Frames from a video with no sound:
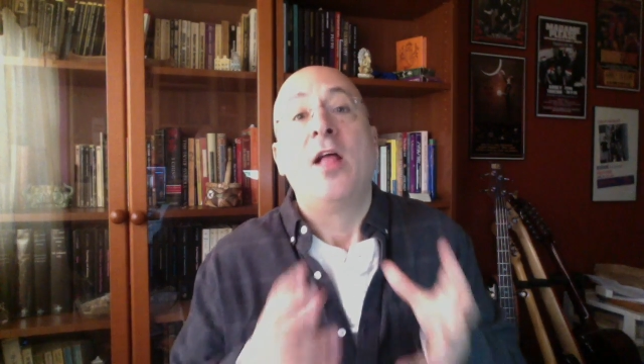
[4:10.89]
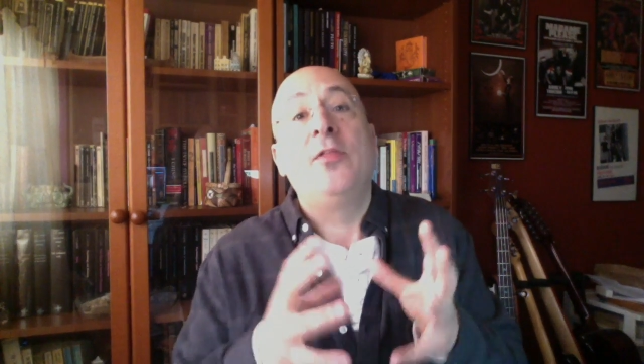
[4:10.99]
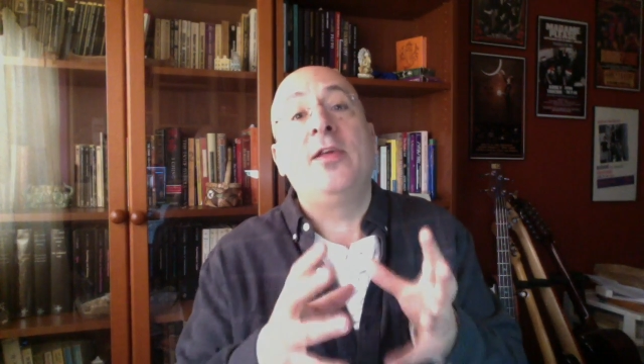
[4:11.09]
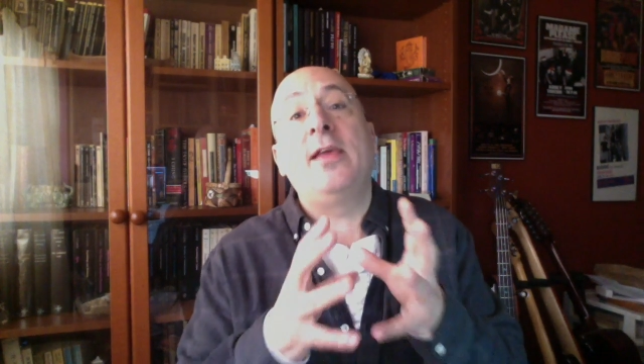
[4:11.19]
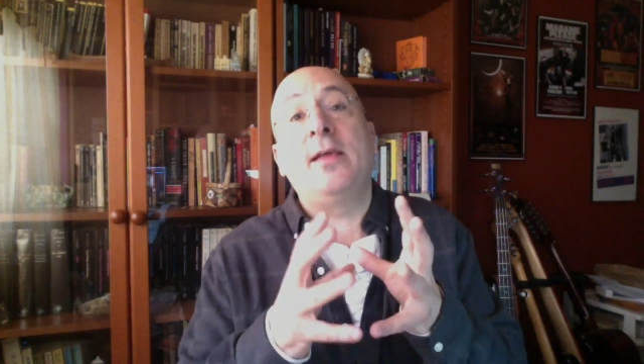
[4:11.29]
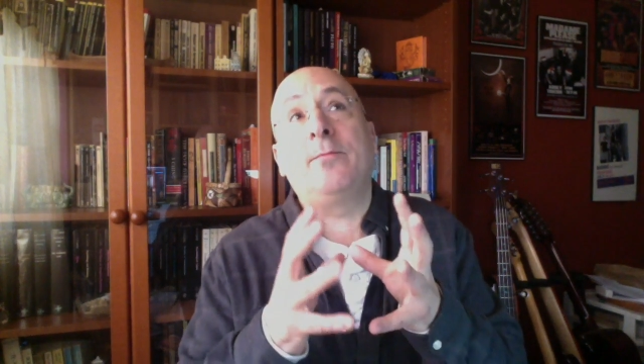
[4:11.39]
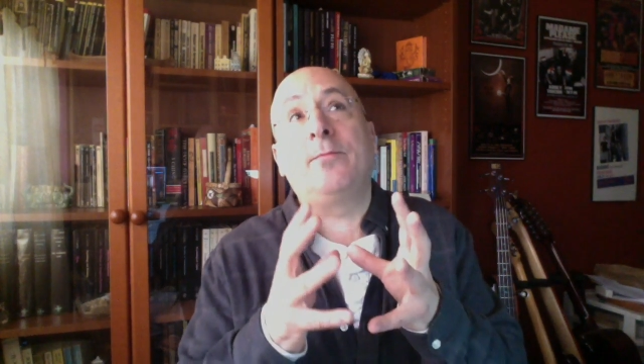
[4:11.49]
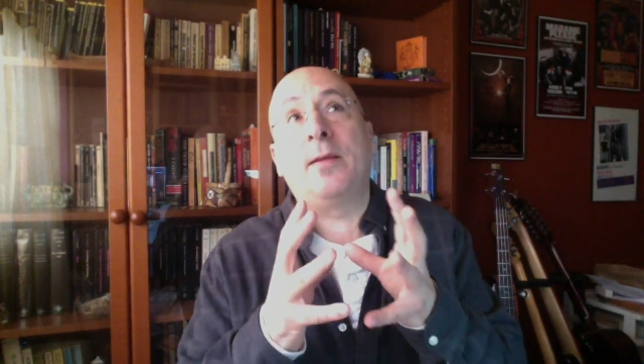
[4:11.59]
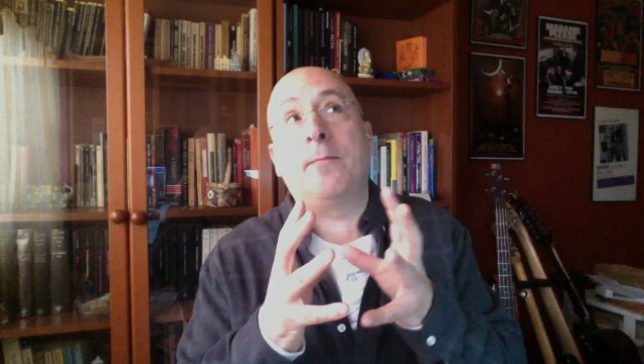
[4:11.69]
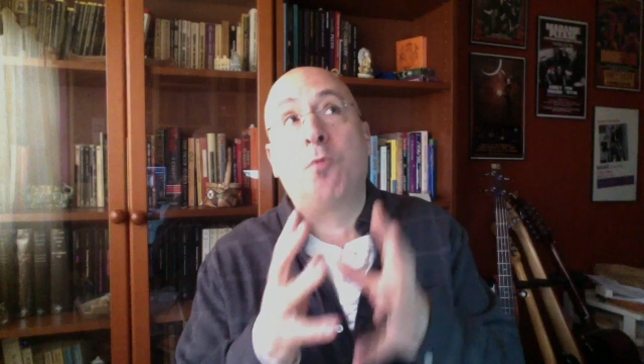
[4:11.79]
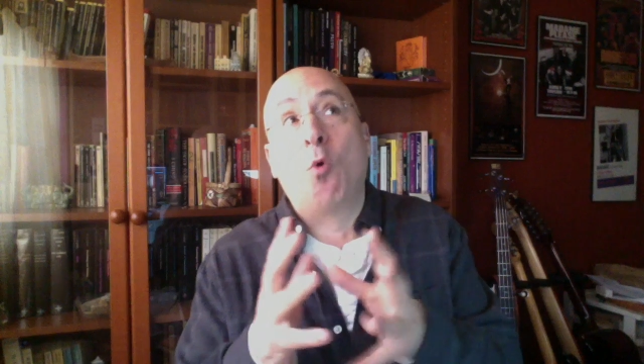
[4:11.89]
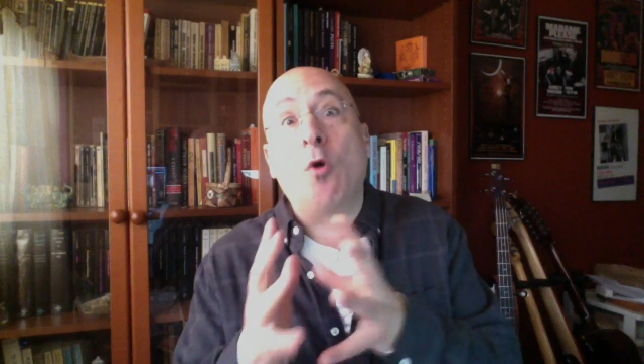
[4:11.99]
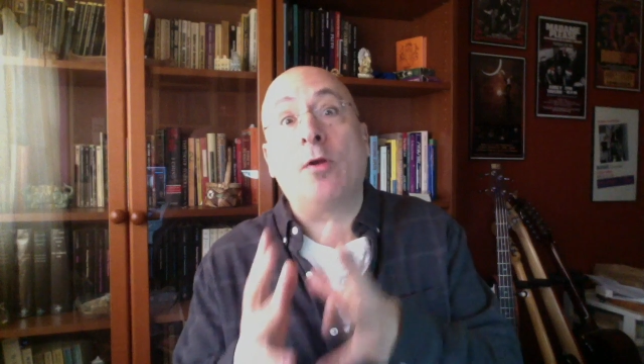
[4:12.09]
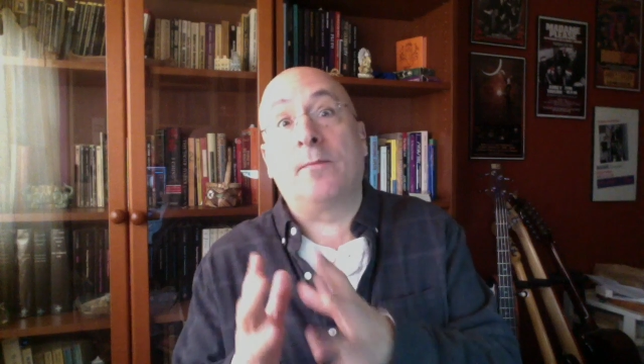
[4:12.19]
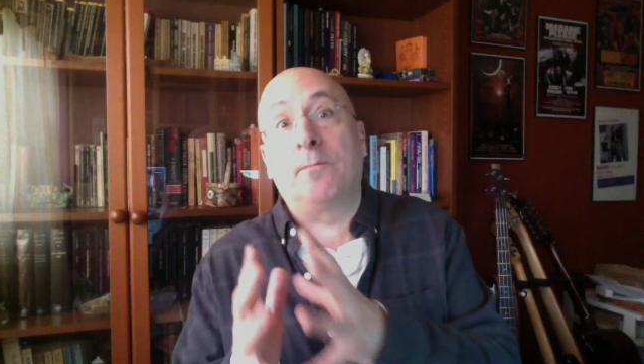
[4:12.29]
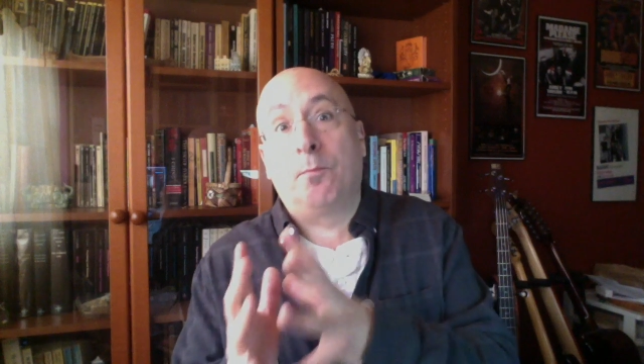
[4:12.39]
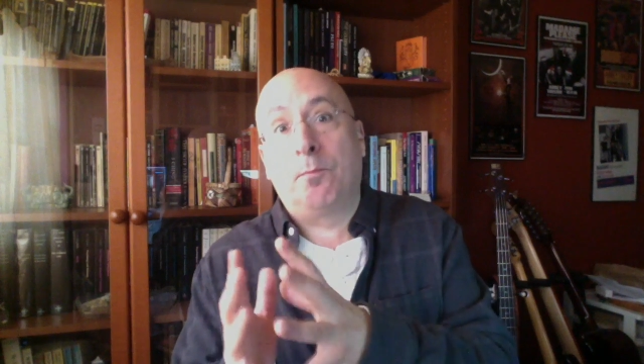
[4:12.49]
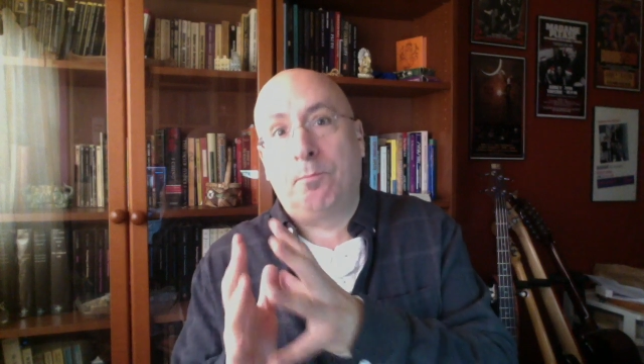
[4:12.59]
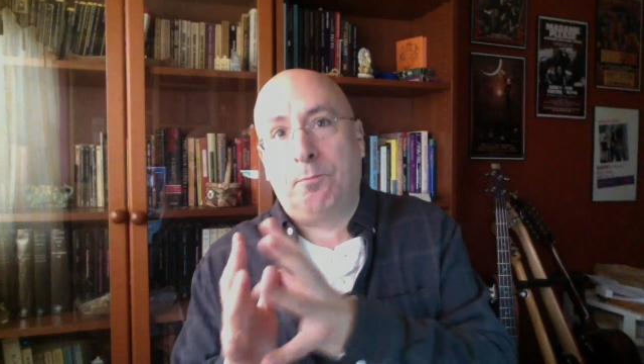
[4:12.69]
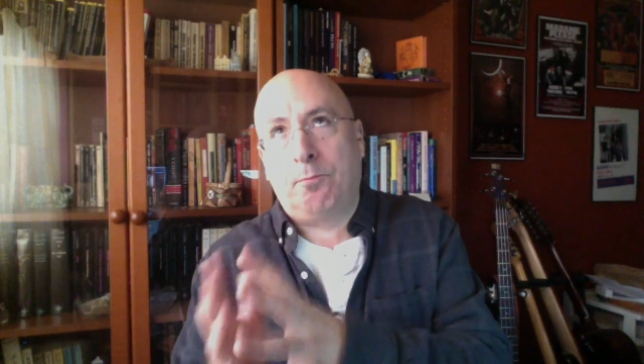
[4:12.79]
The important
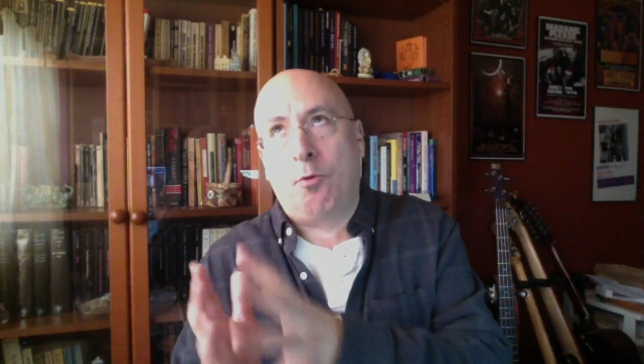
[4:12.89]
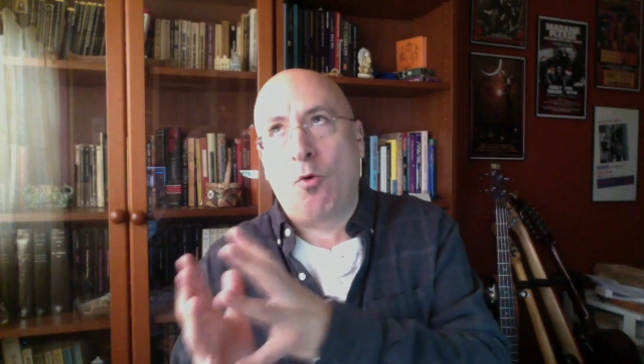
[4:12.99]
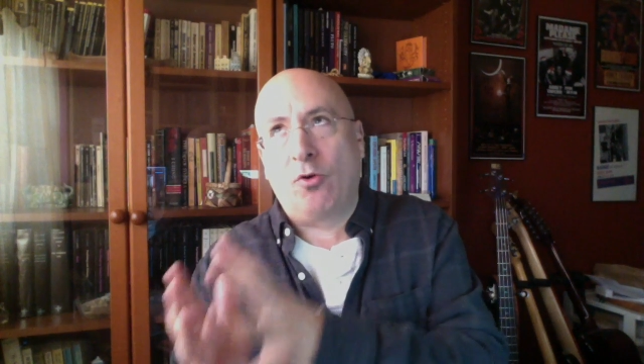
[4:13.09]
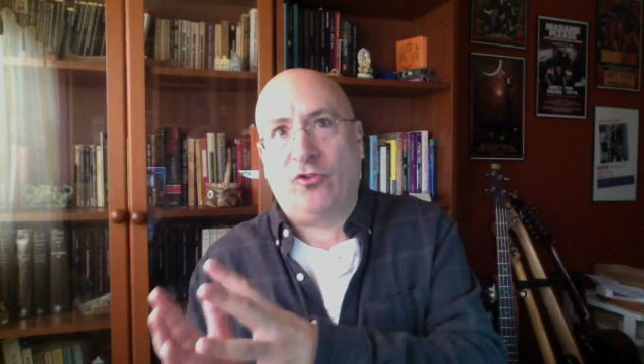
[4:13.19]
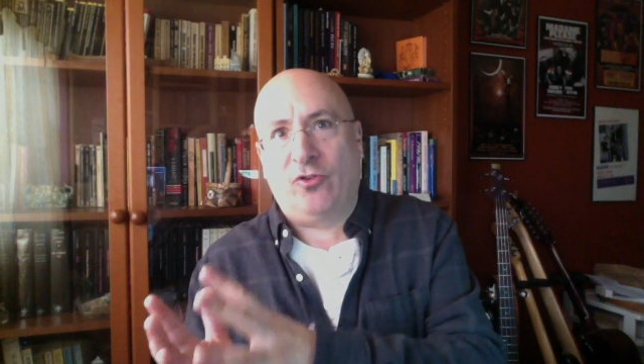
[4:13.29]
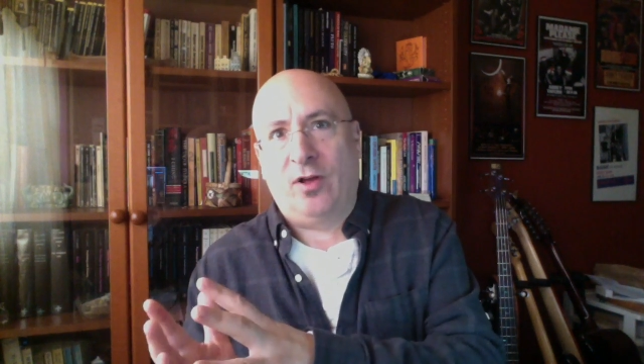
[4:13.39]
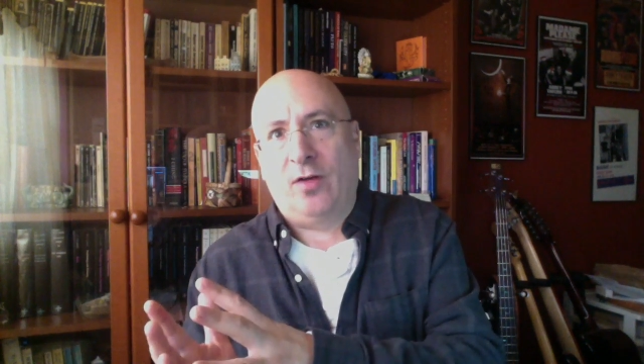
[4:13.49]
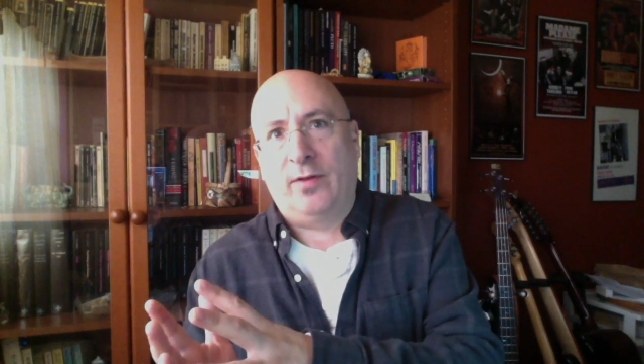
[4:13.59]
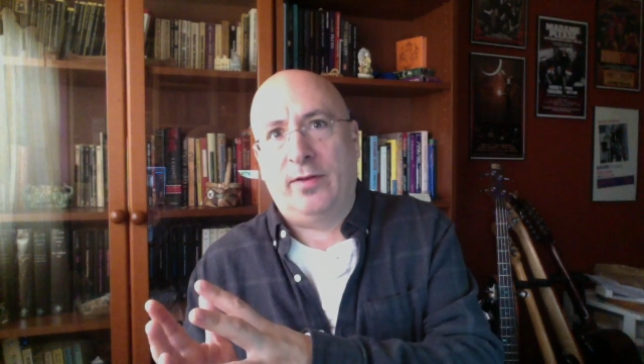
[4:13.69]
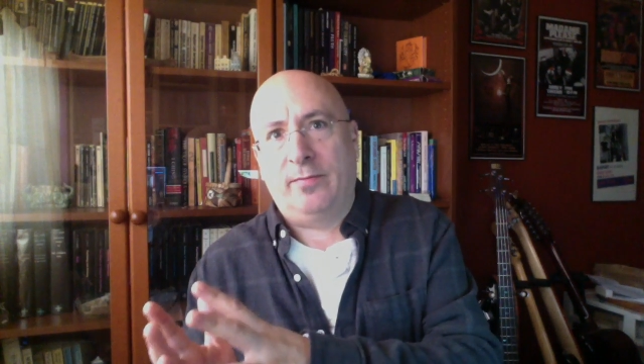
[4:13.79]
portion of it